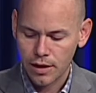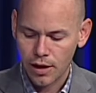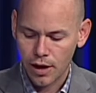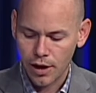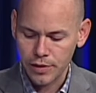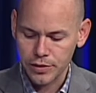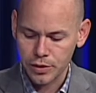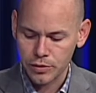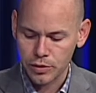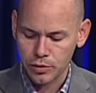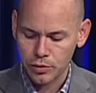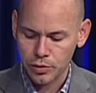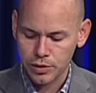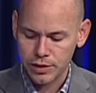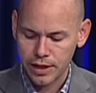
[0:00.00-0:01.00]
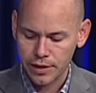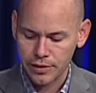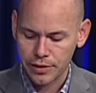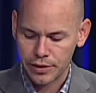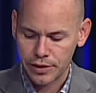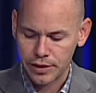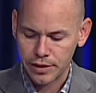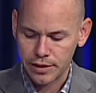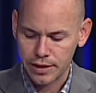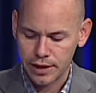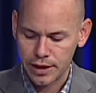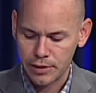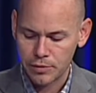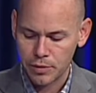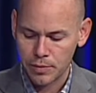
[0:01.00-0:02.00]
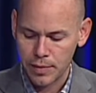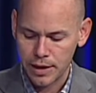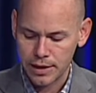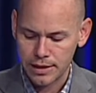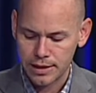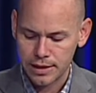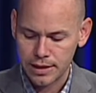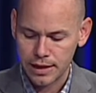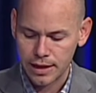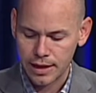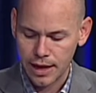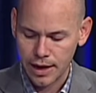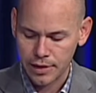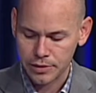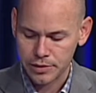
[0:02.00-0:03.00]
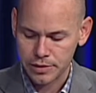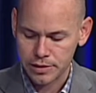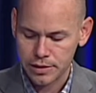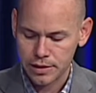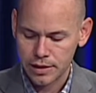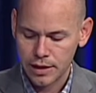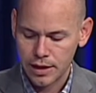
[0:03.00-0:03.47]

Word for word: also the Lord telleth thee that he will make thee an house.